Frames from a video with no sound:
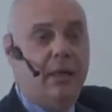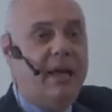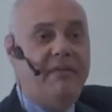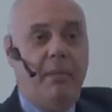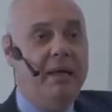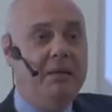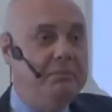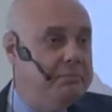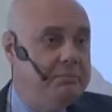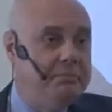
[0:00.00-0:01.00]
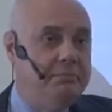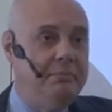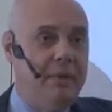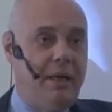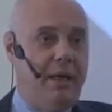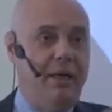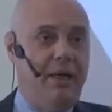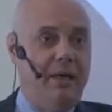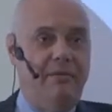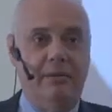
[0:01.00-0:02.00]
I have money.
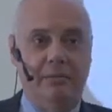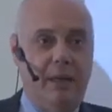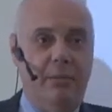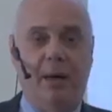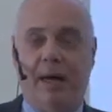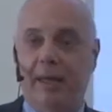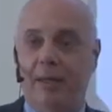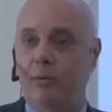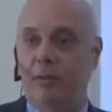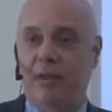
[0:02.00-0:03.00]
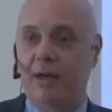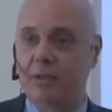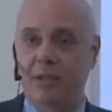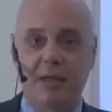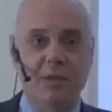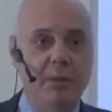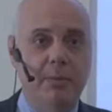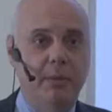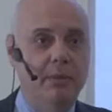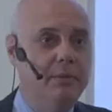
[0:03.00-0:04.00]
I buy 2,000
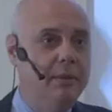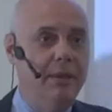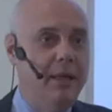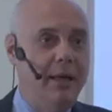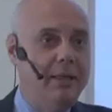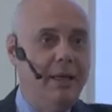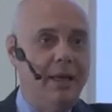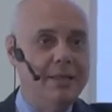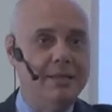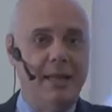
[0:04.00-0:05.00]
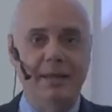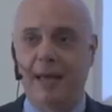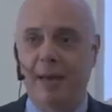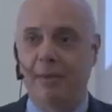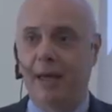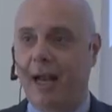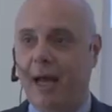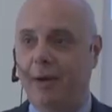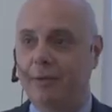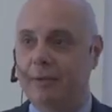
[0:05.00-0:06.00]
salespeople, and I send them
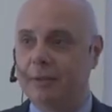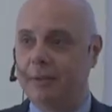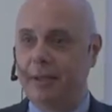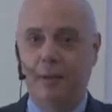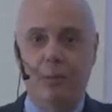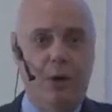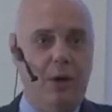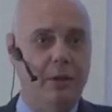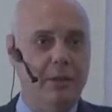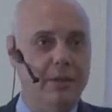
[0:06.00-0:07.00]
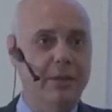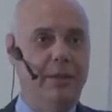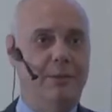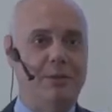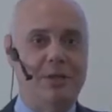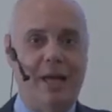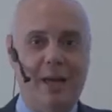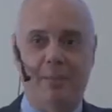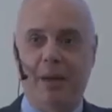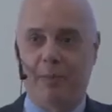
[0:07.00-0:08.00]
around in the world to
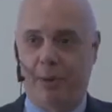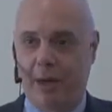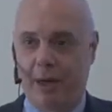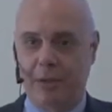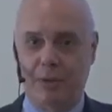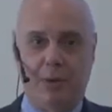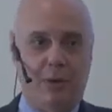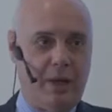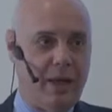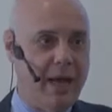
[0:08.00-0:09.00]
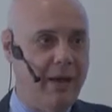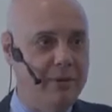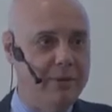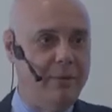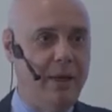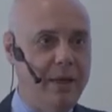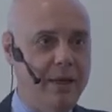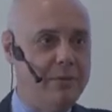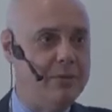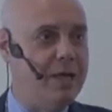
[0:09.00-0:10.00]
sell my products, or around
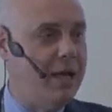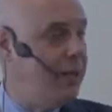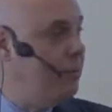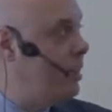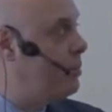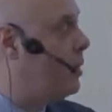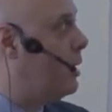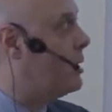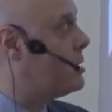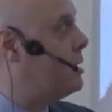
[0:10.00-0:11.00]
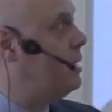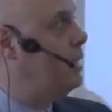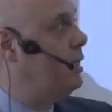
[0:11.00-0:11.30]
Lithuania to sell my products.